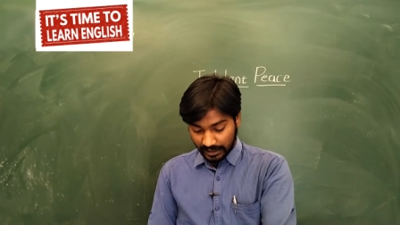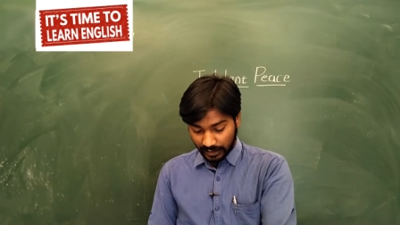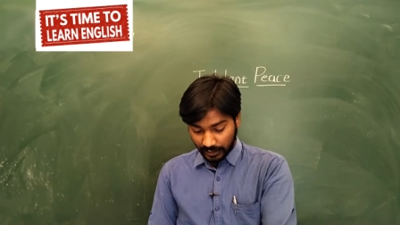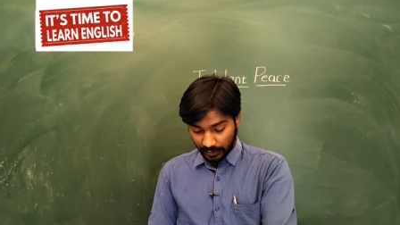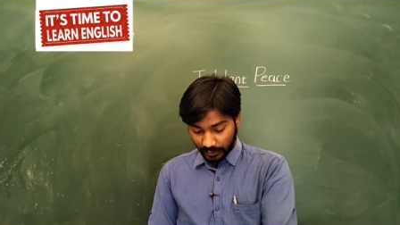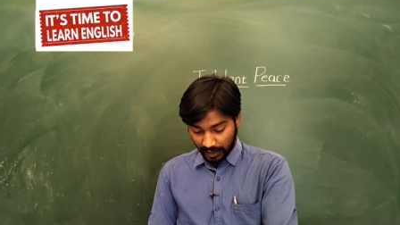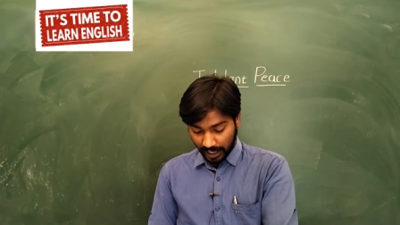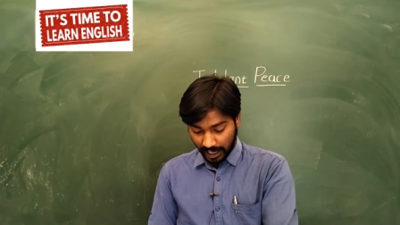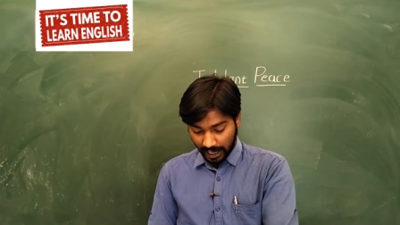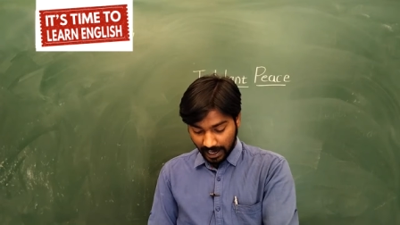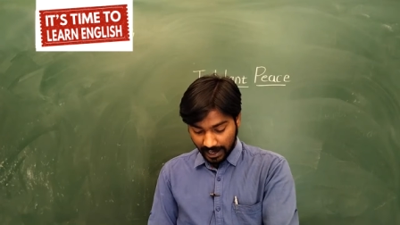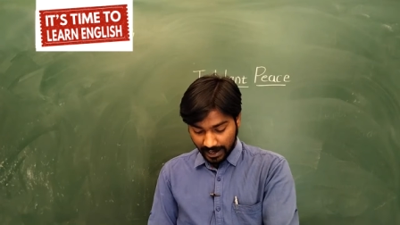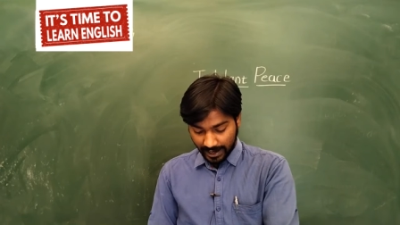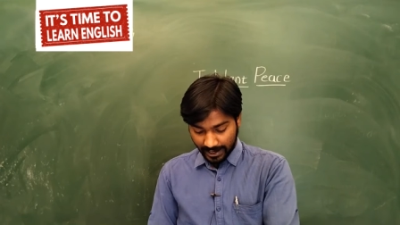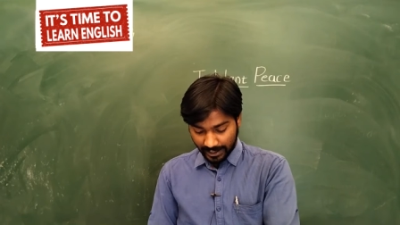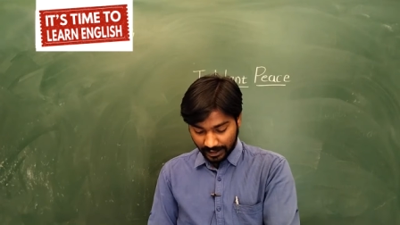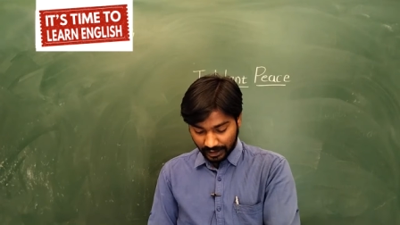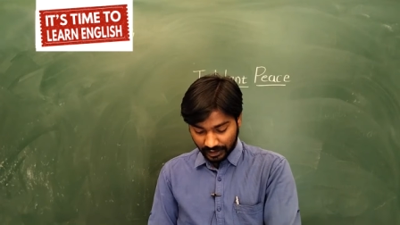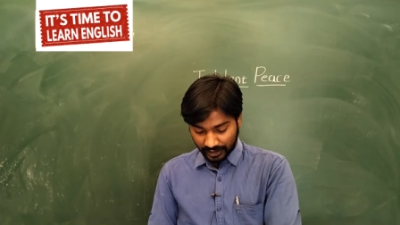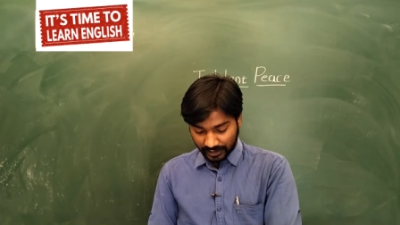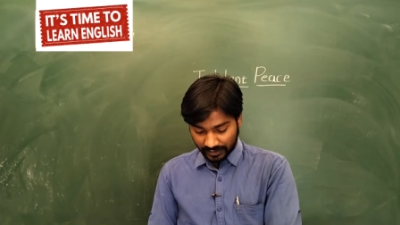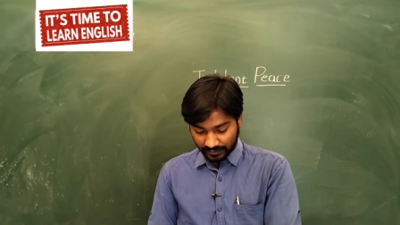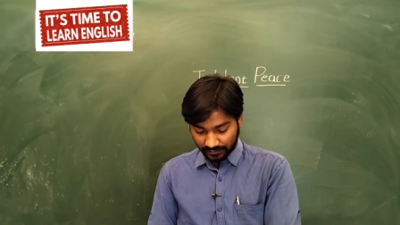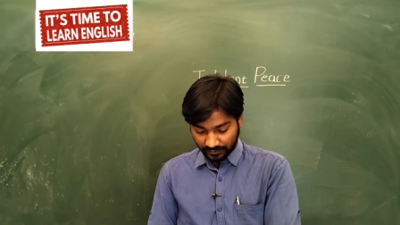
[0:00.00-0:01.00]

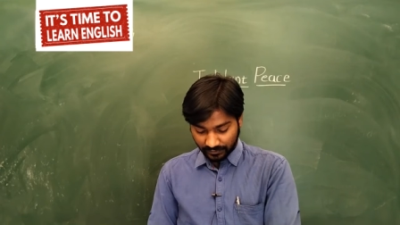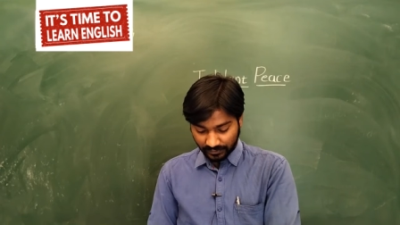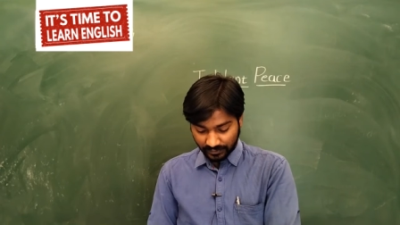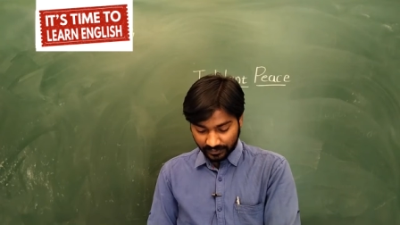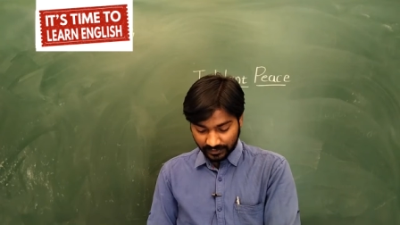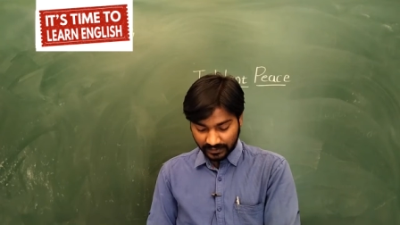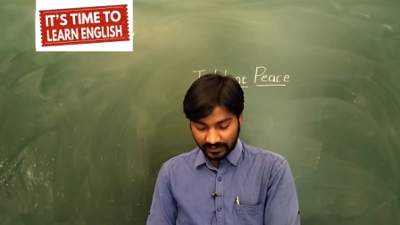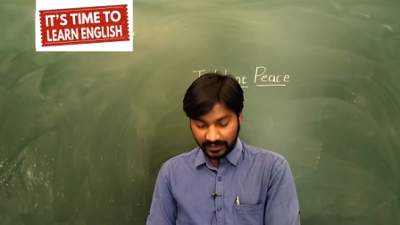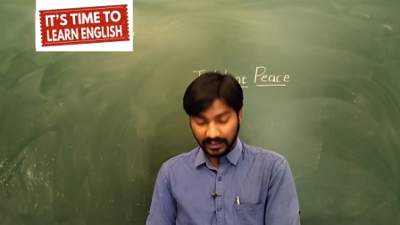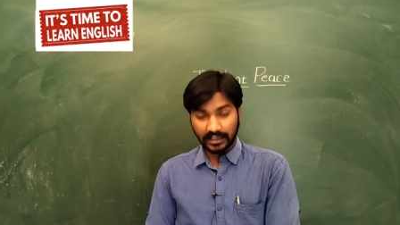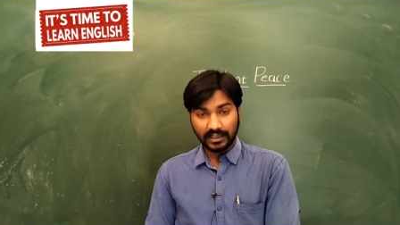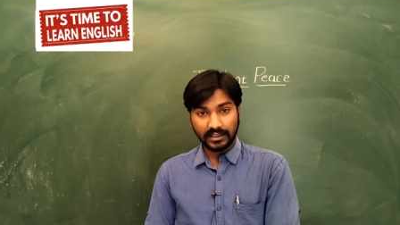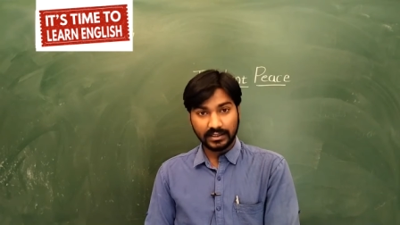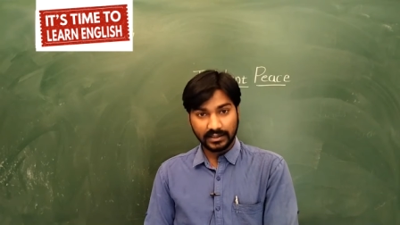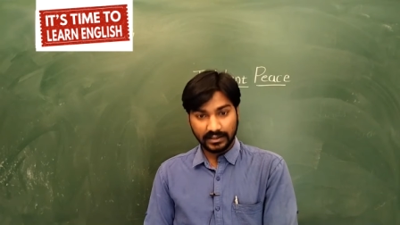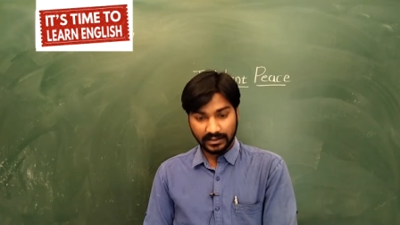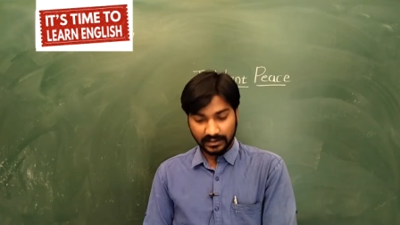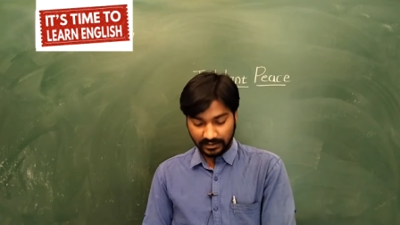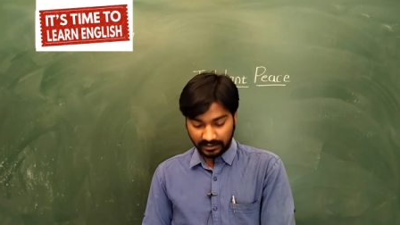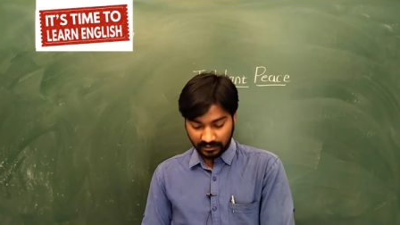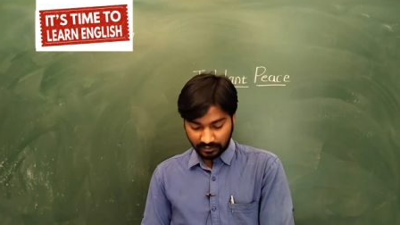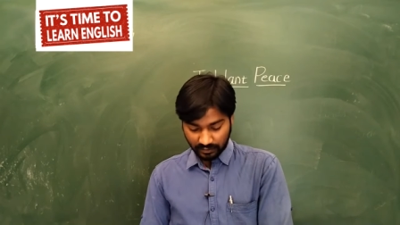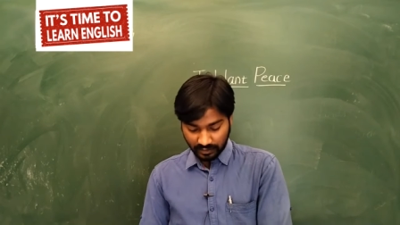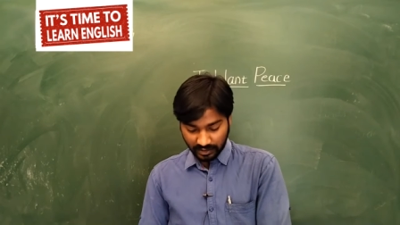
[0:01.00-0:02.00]
unit
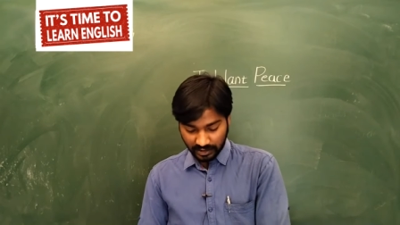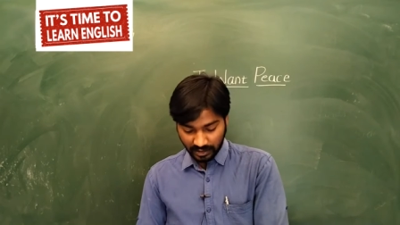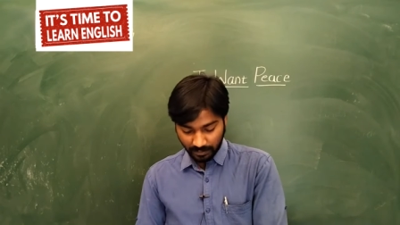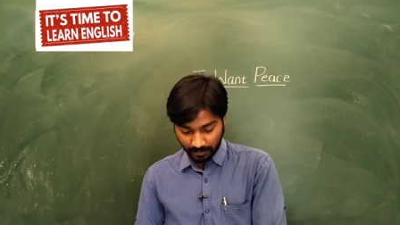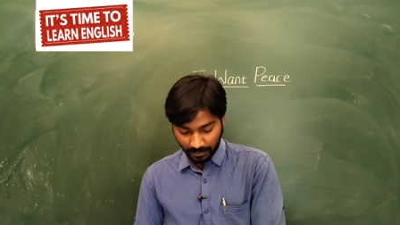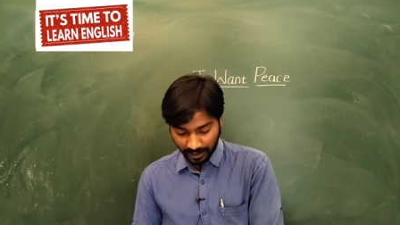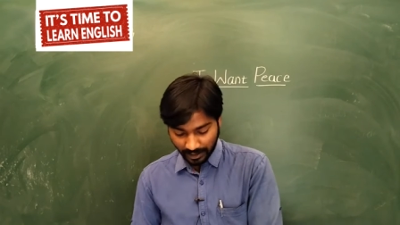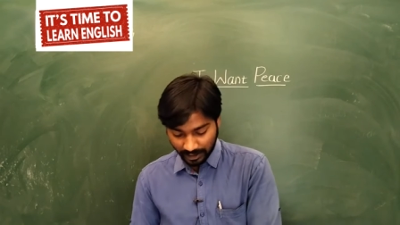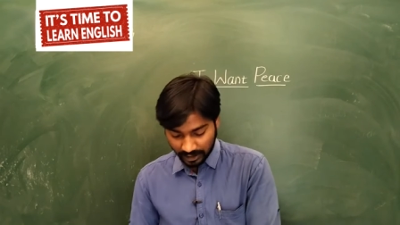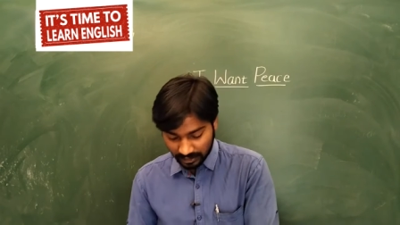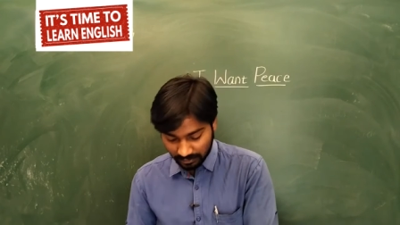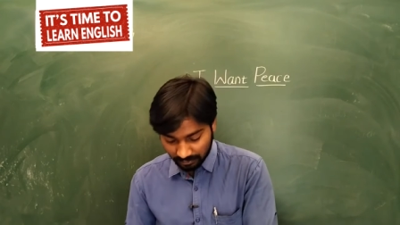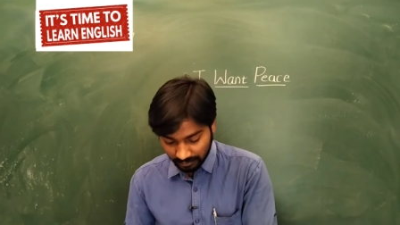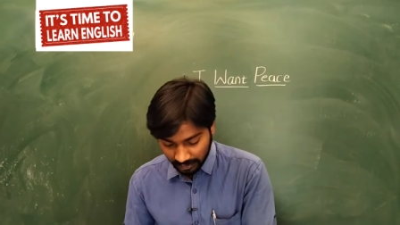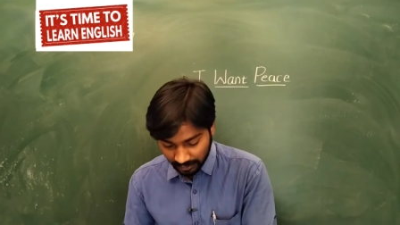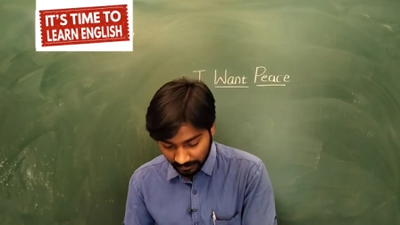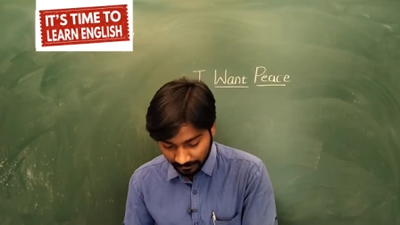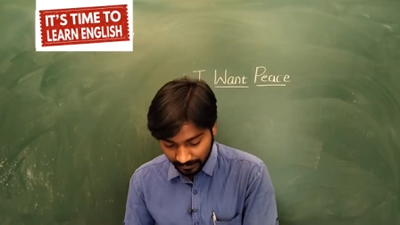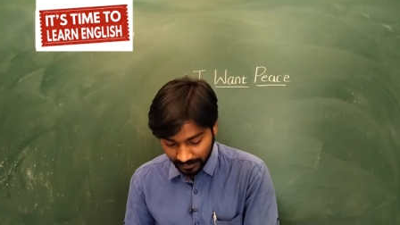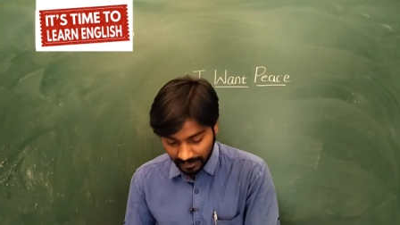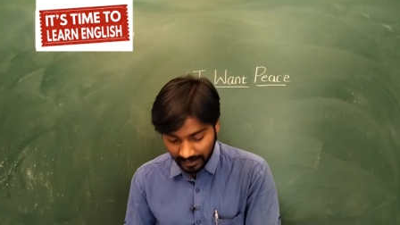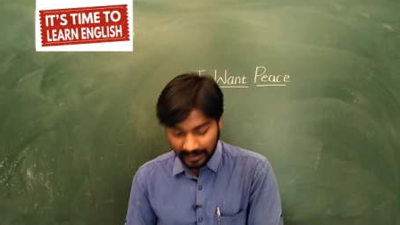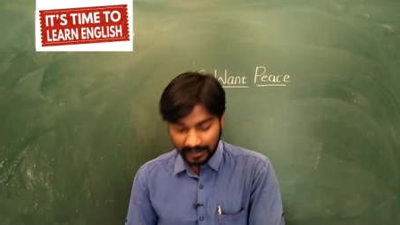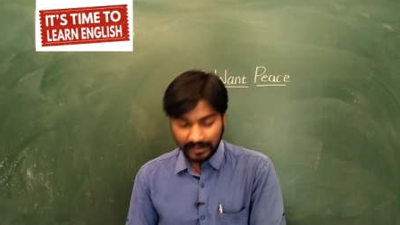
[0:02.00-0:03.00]
6, or the page
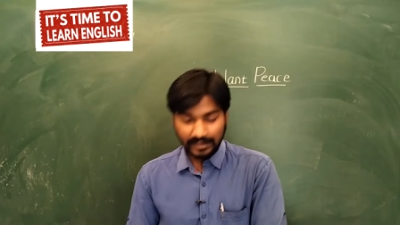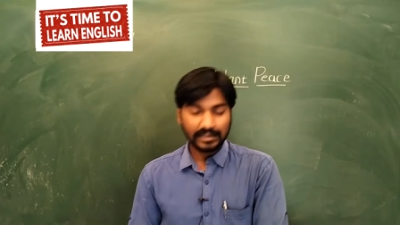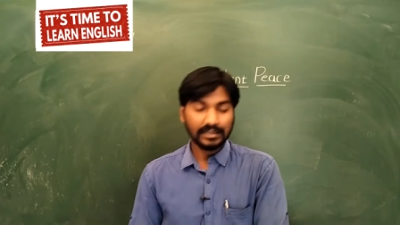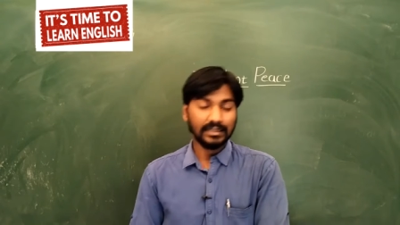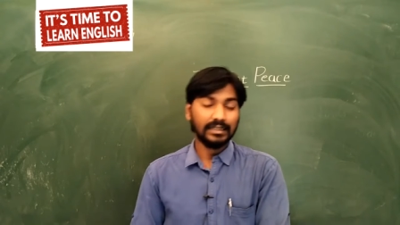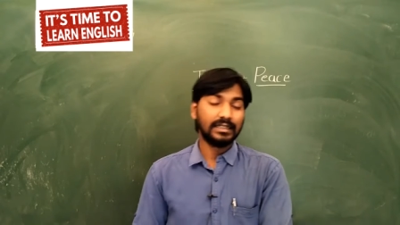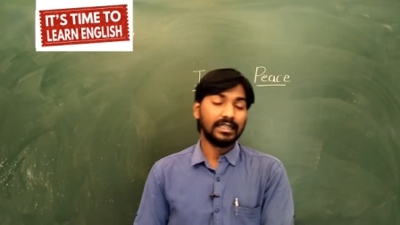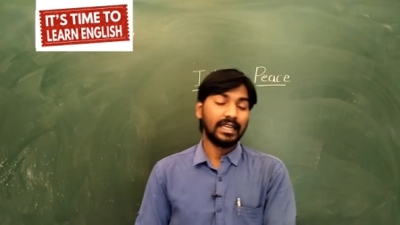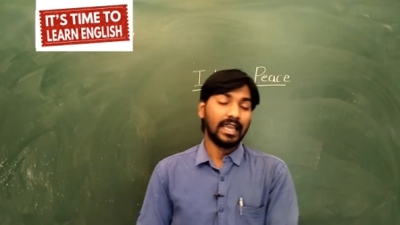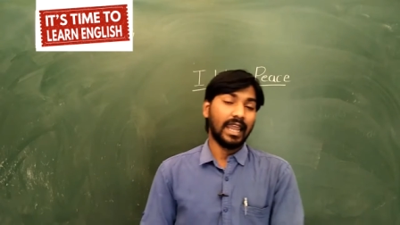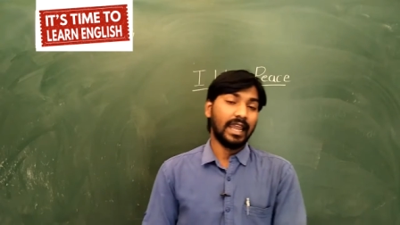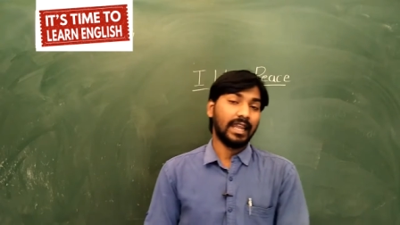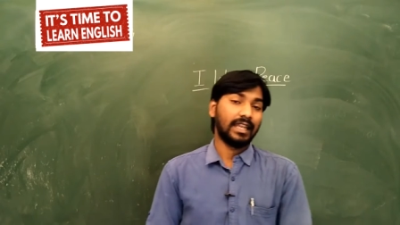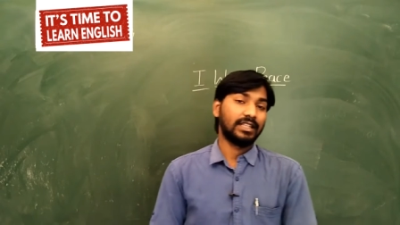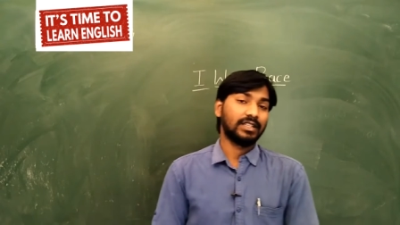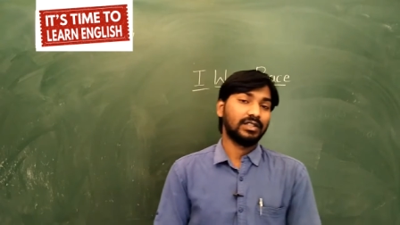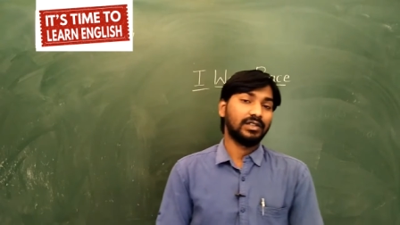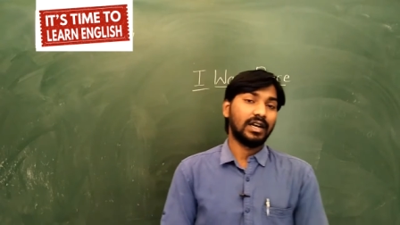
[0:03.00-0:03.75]
number 38.